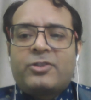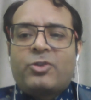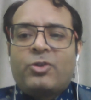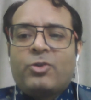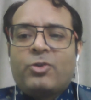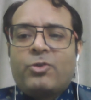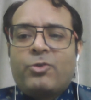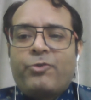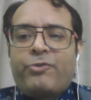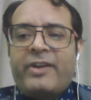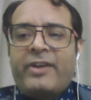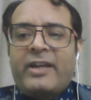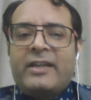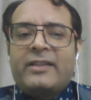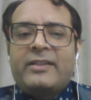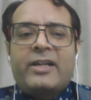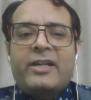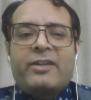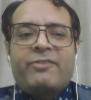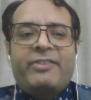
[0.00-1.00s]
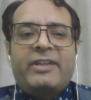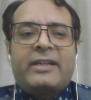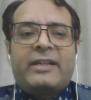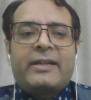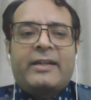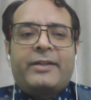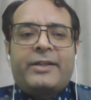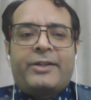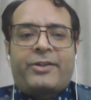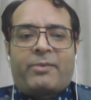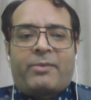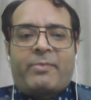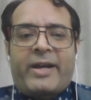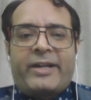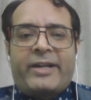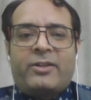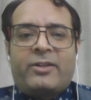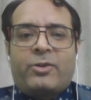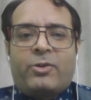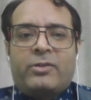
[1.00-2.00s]
no way that we can
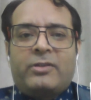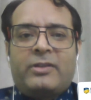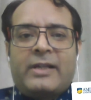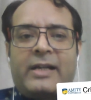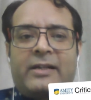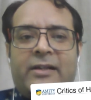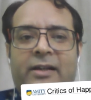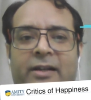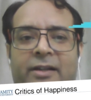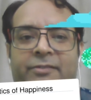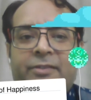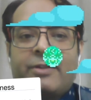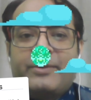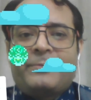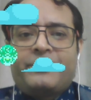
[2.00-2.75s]
determine on that level.